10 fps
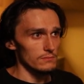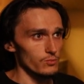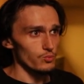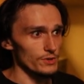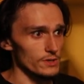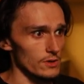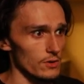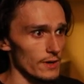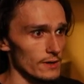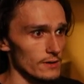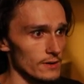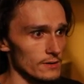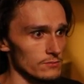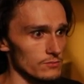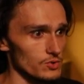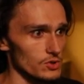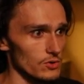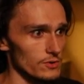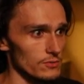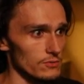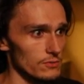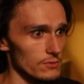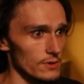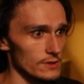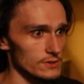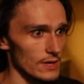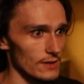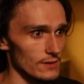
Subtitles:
we can go ahead and show you exactly what's